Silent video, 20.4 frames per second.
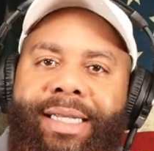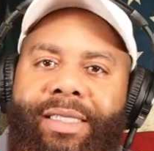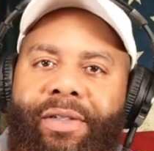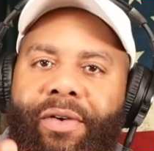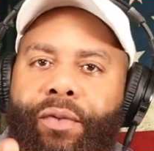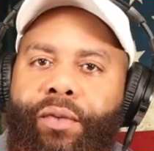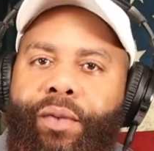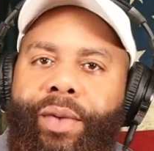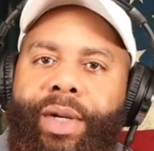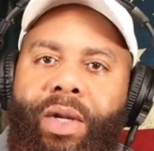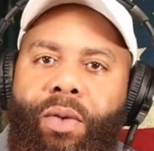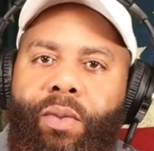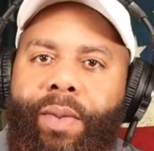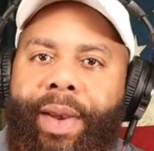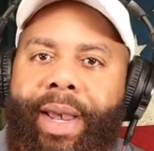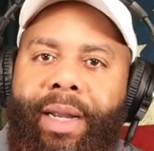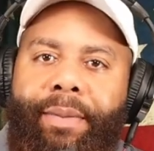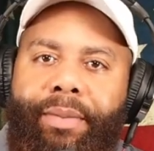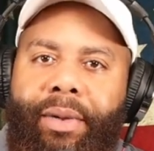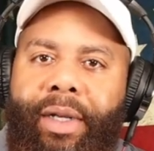as a free,
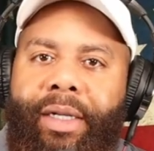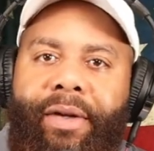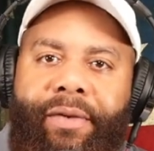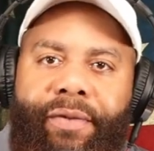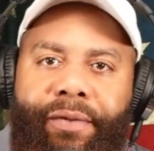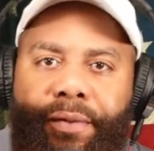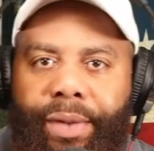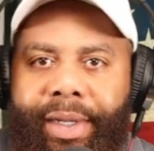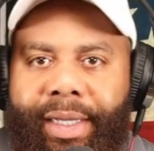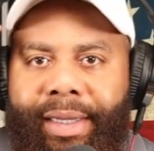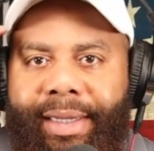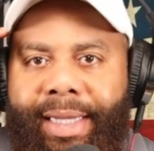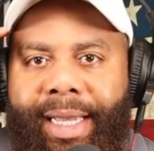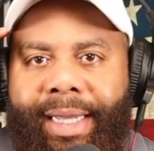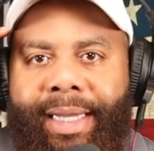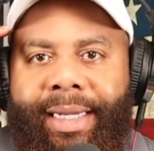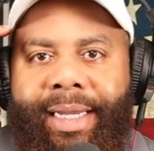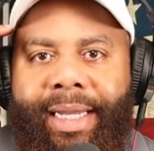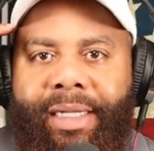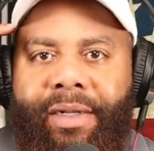red-blooded,
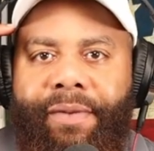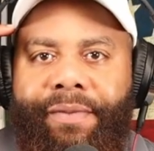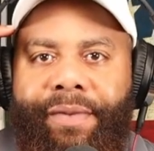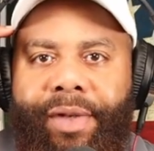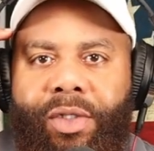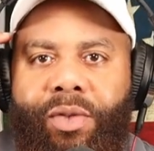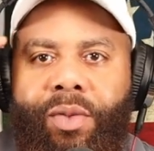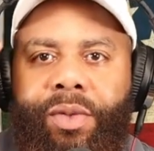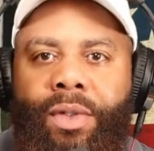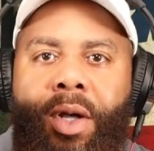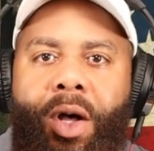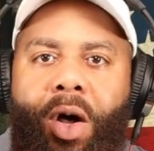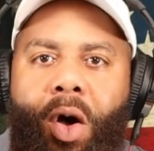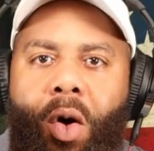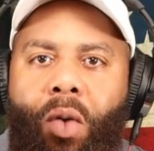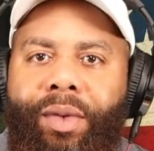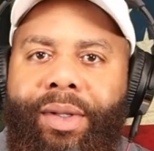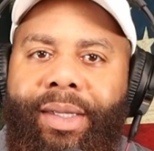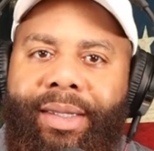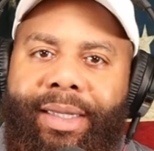free-thinking individual. The
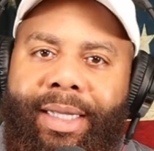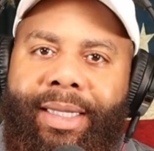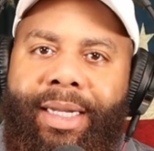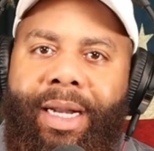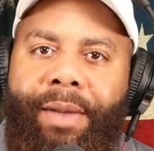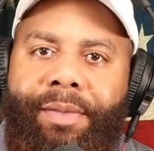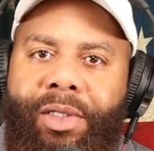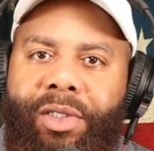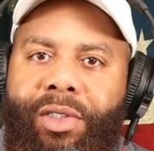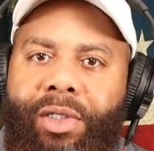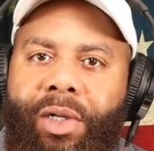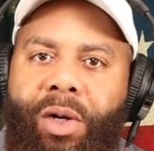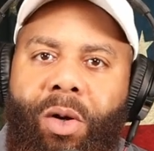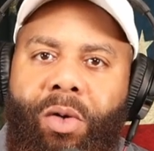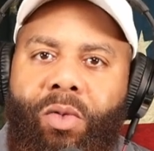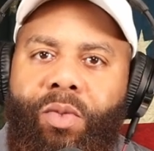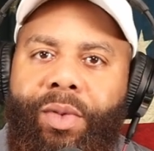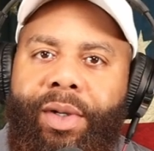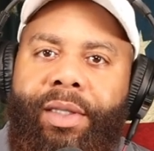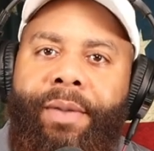only thing that I'm
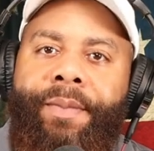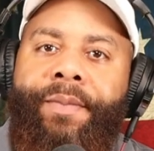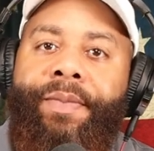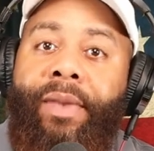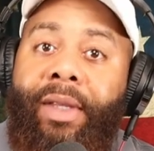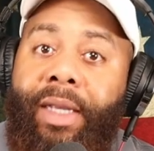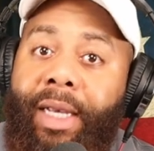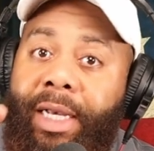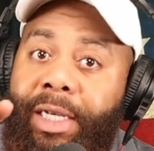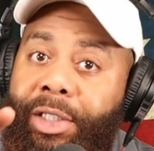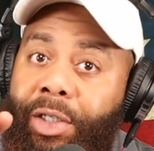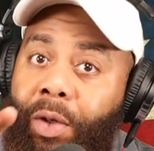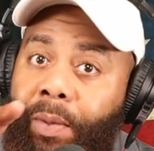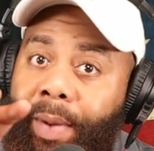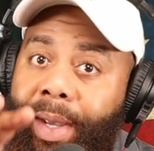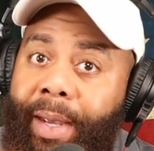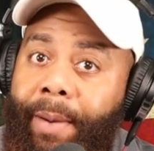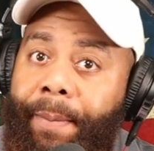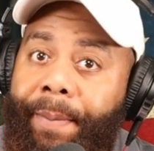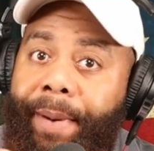concerned with is your
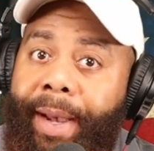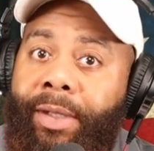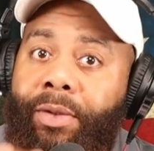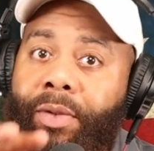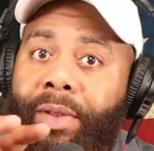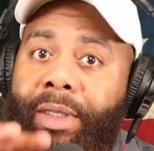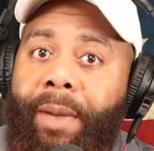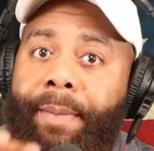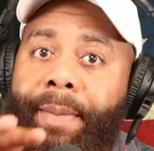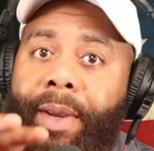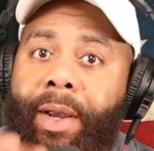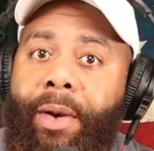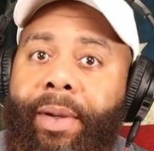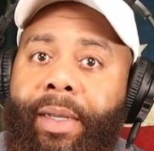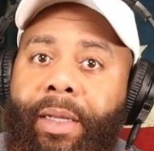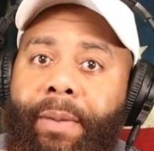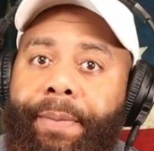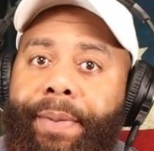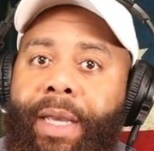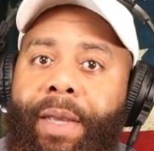impact on the American